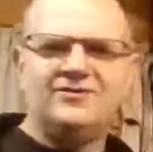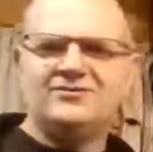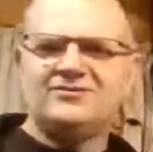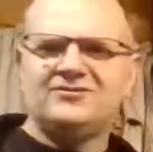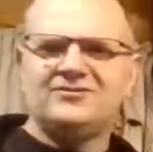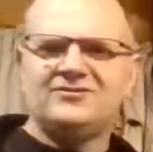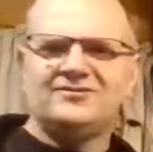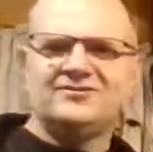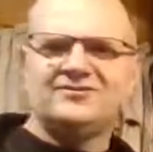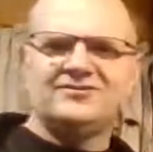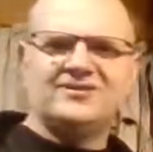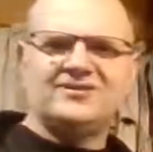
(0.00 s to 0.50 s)

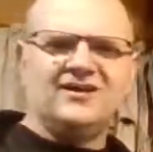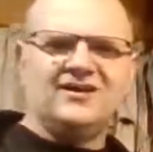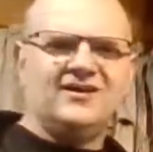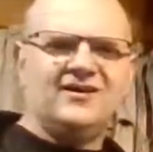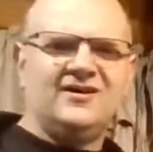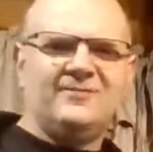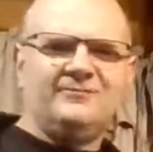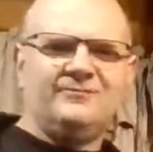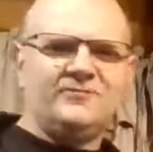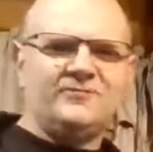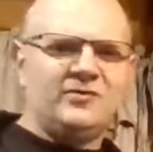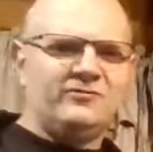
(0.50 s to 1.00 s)
uses
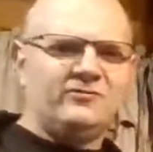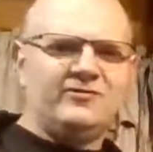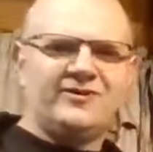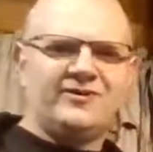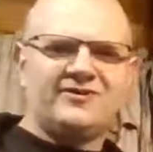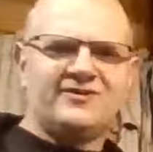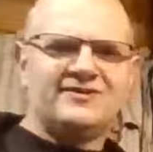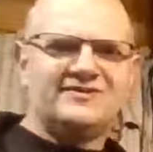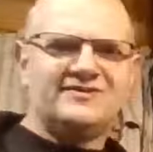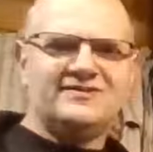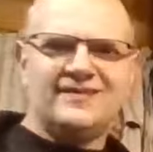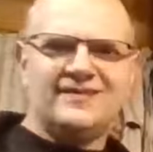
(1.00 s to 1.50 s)
uh, a rear
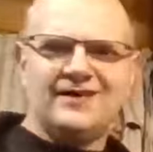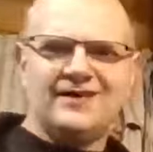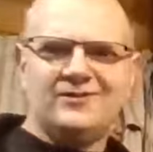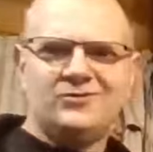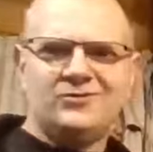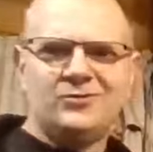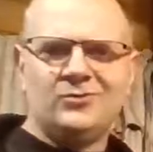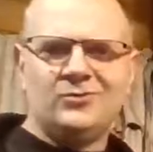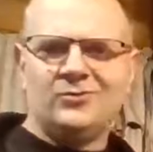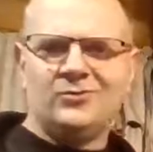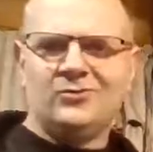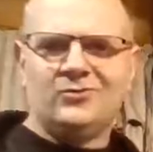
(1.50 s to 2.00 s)
cassette
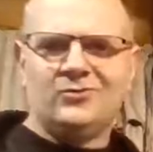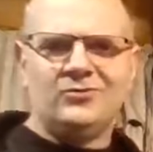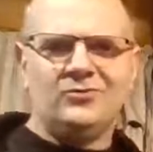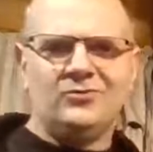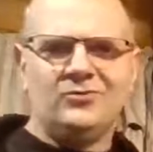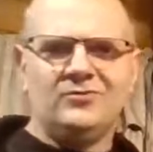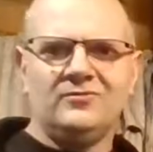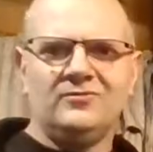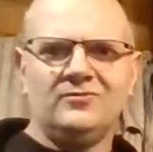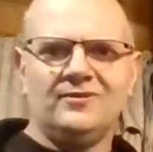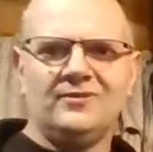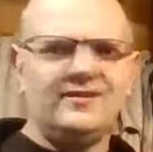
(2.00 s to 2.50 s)

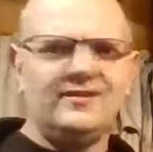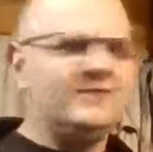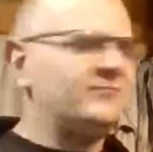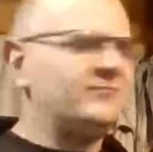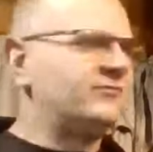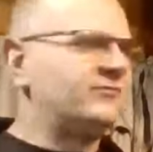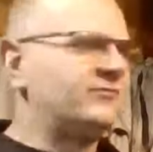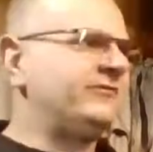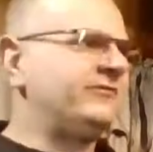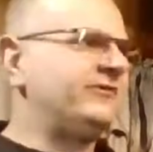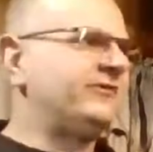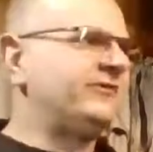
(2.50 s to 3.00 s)
tool. I think it
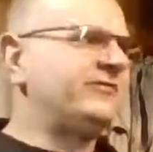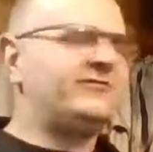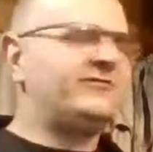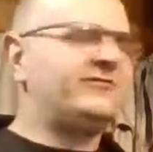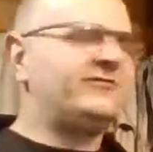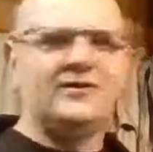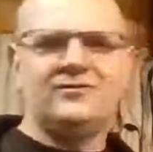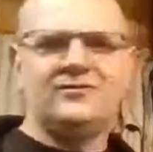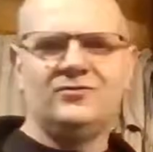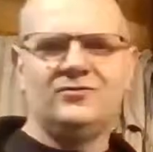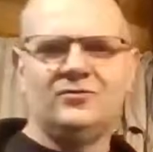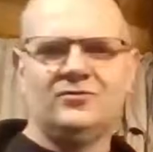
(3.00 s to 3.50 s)
was a rear
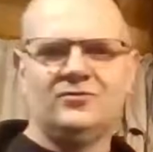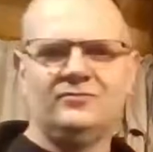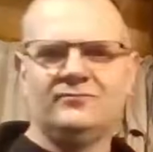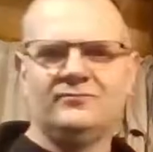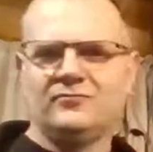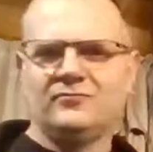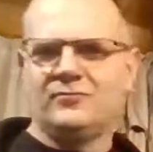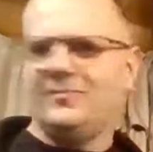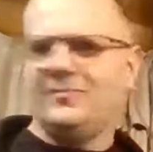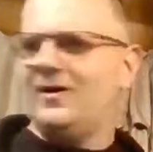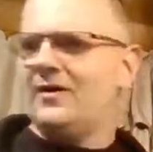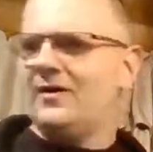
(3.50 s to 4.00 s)
cassette tool
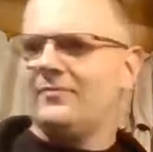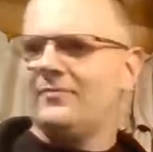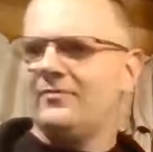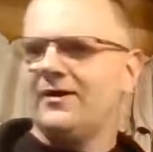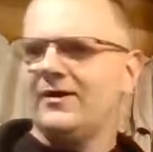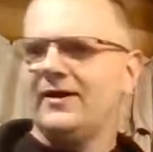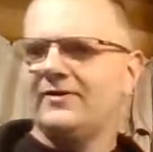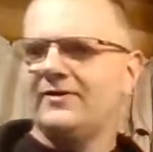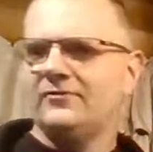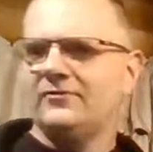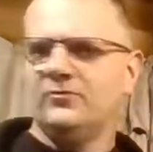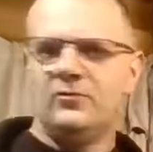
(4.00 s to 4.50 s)
or bottom
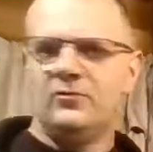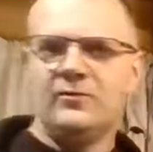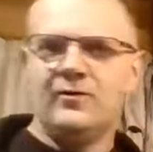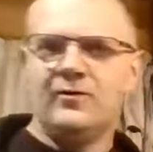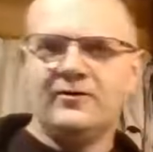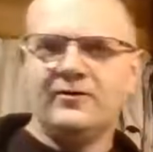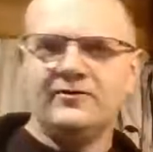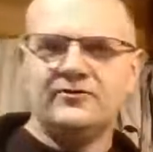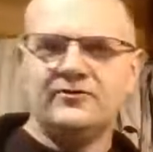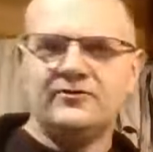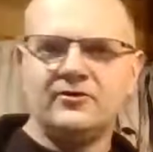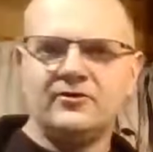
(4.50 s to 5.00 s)
bracket tool,
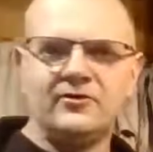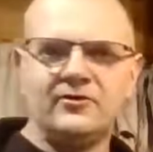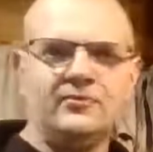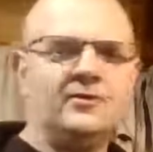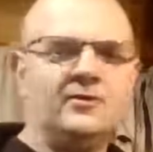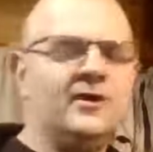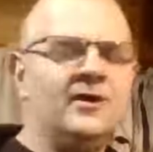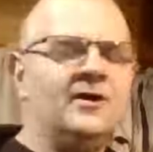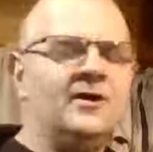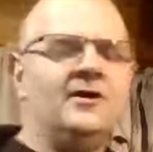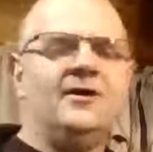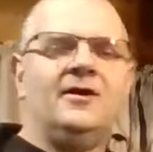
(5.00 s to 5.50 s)
one of the two.